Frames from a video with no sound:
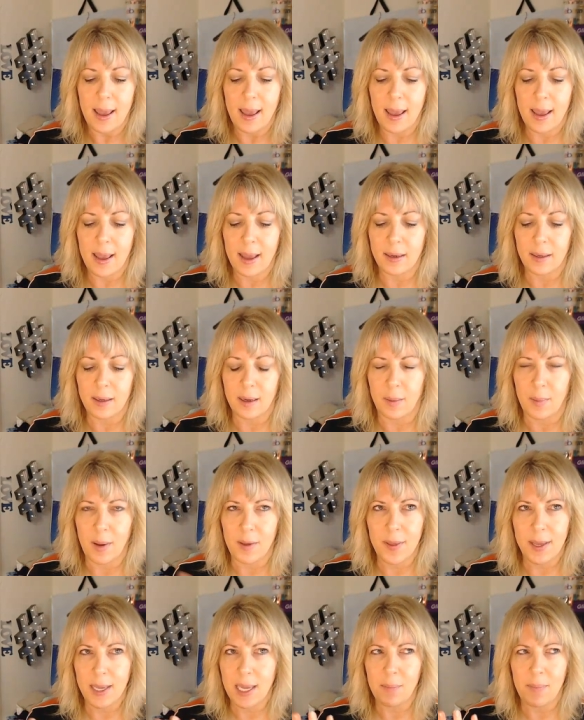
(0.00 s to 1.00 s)
And um,
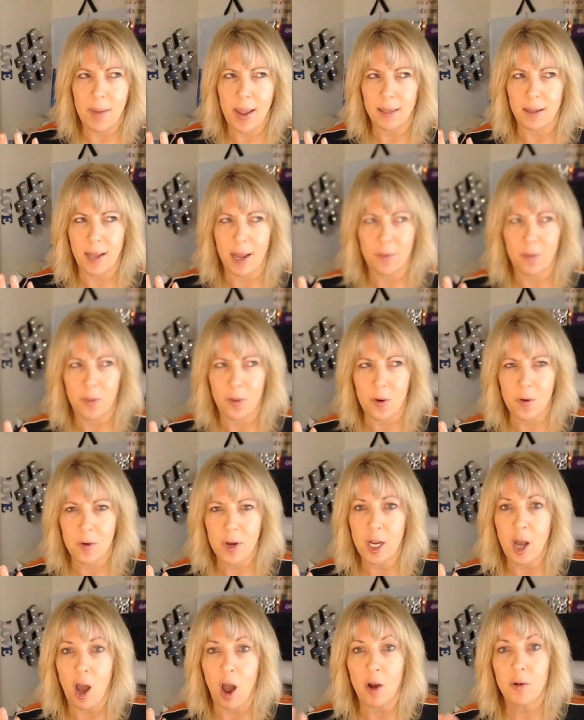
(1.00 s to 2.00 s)
I think he paid like
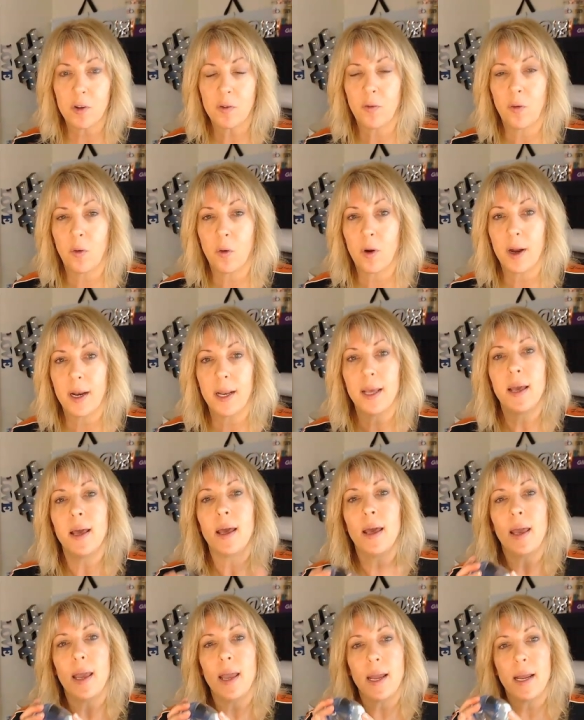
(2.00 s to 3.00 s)
$30 for it.
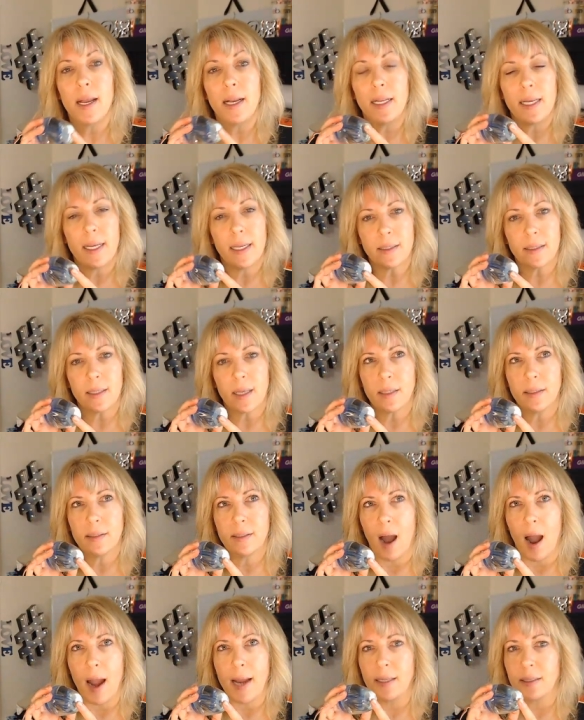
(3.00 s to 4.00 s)
And it's a
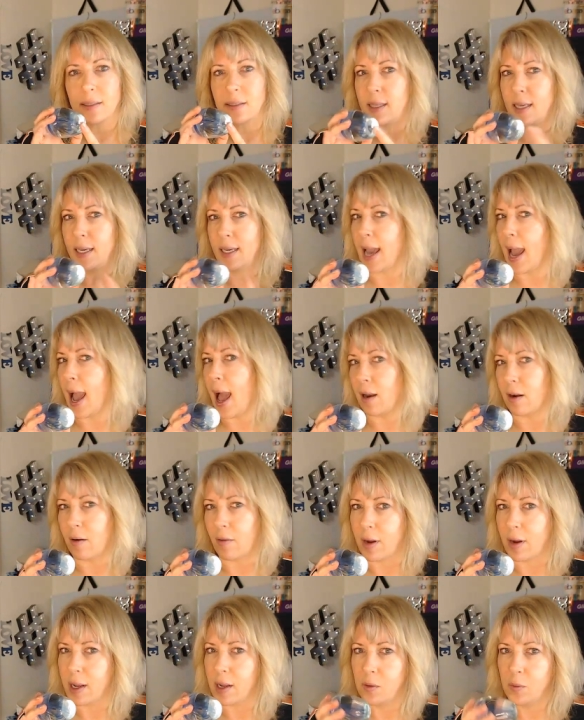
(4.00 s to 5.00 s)
Dynasty
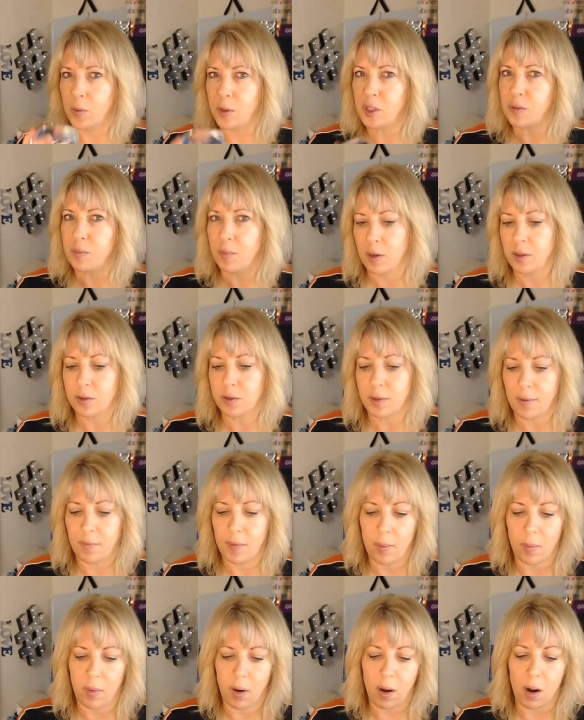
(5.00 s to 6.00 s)
gallery, which most
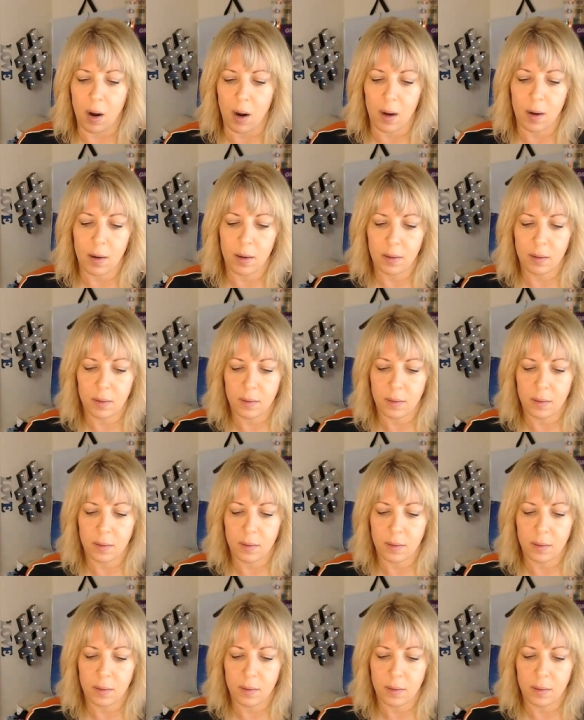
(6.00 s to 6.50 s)
of them are.